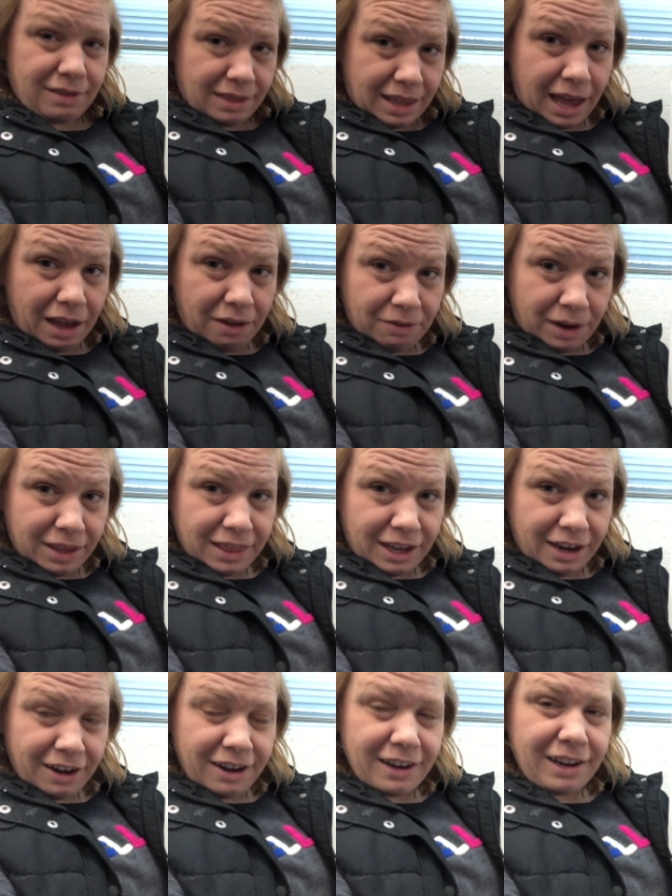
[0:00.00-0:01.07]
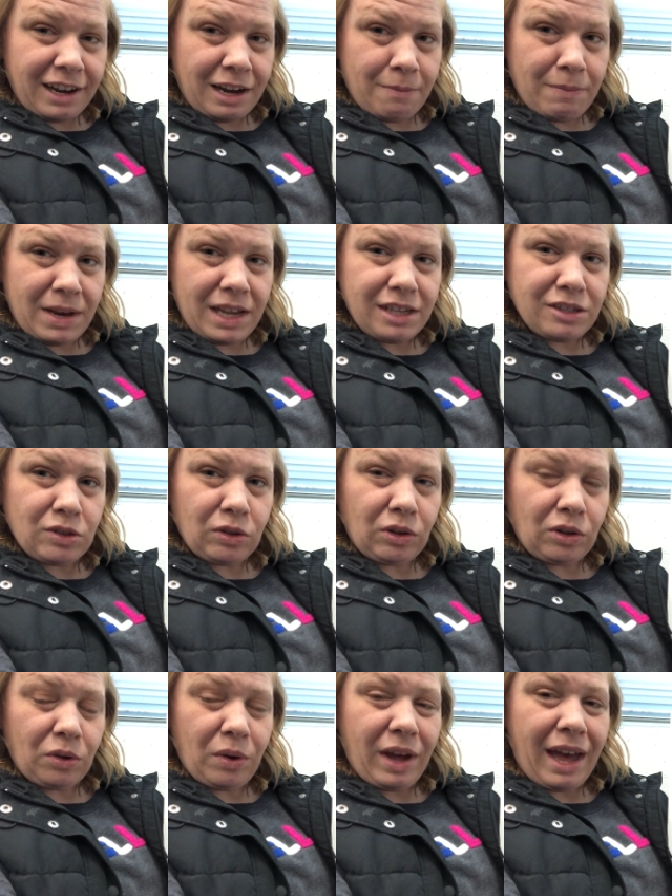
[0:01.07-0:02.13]
right there in a minute so you'll
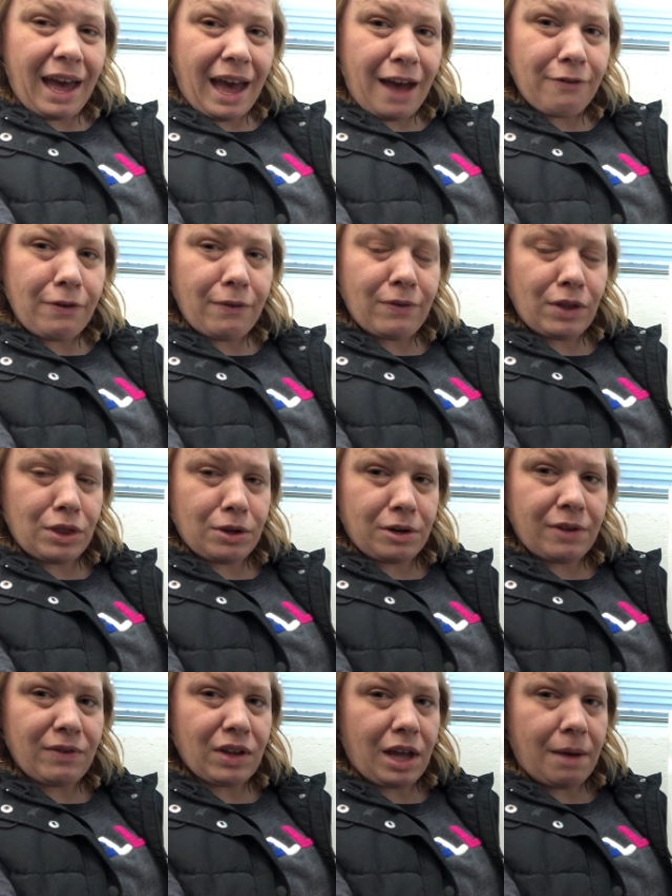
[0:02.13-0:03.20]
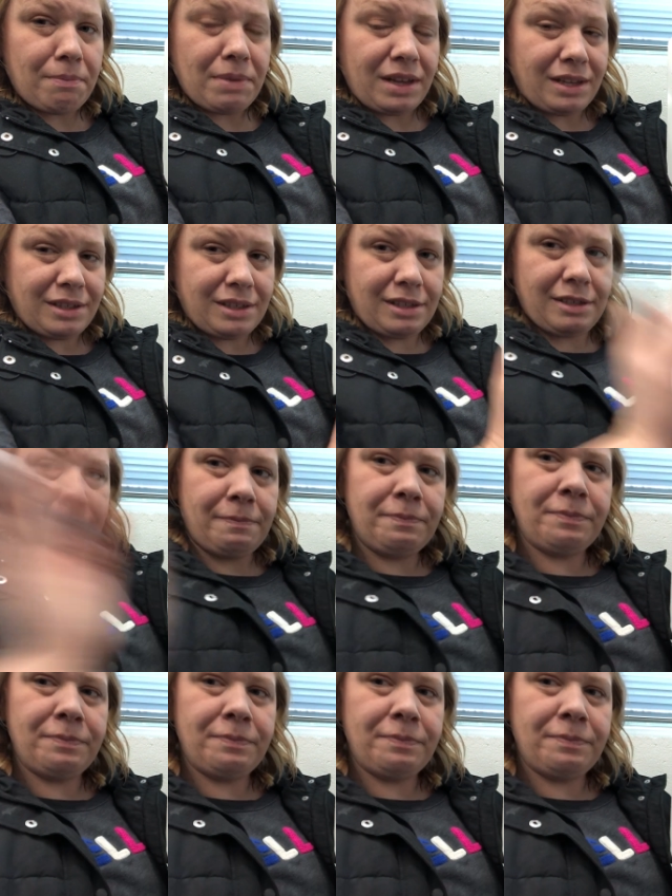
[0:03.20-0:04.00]
know what half of a third of a cup is.